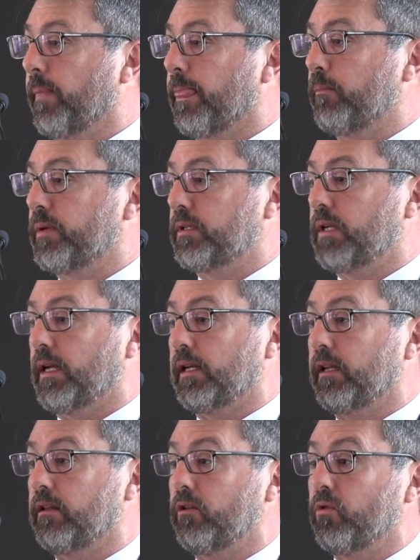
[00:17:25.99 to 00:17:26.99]
and
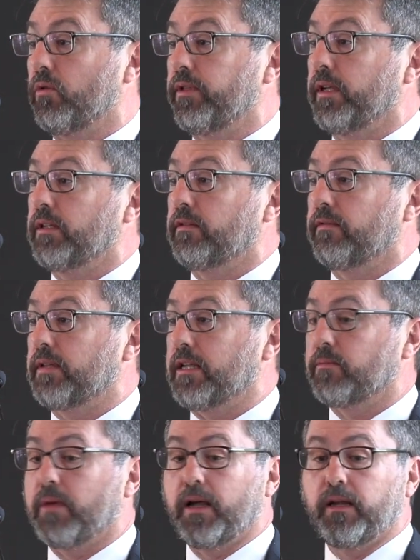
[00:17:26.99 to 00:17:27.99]
particularly in the northeast of
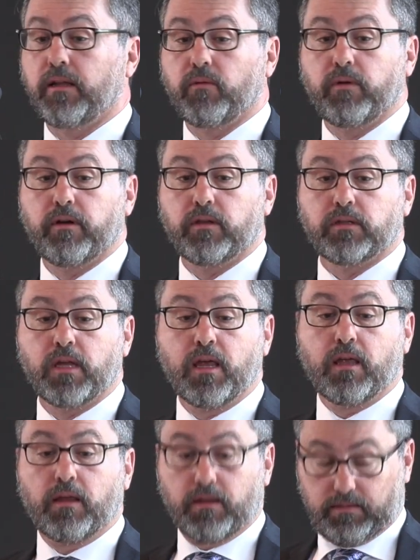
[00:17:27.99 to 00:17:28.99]
Tasmania where
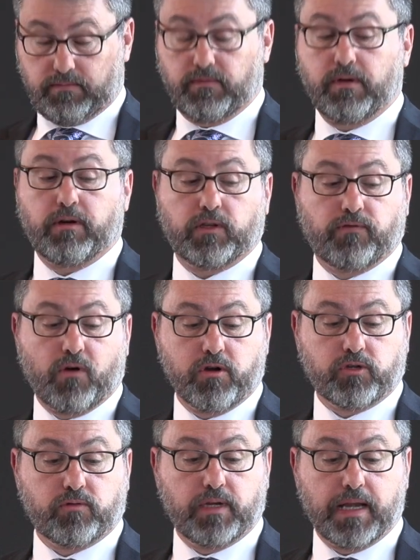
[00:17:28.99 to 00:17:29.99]
it's
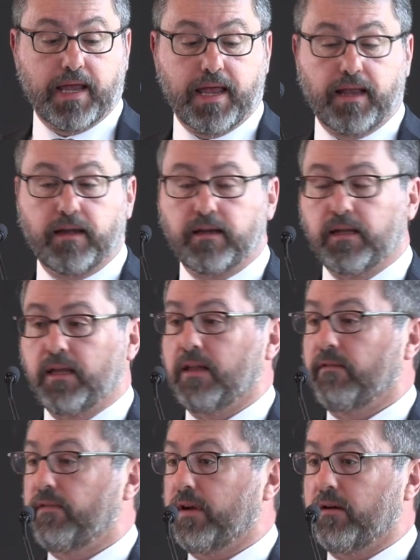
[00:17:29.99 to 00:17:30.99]
forestry land,
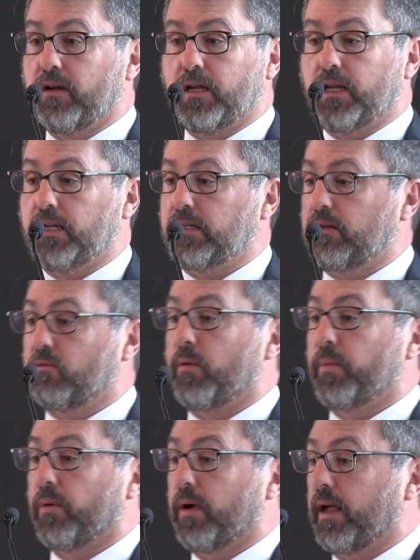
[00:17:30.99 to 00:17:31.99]
very easy to
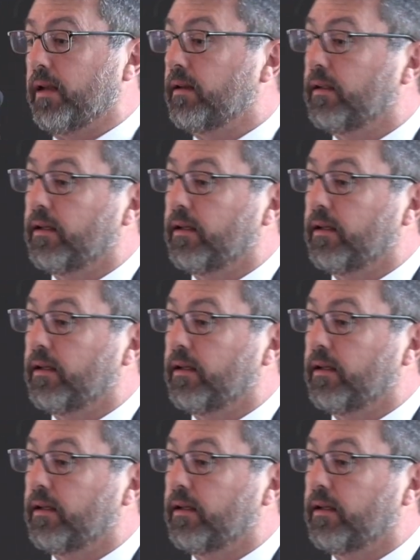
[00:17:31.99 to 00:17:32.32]
operate,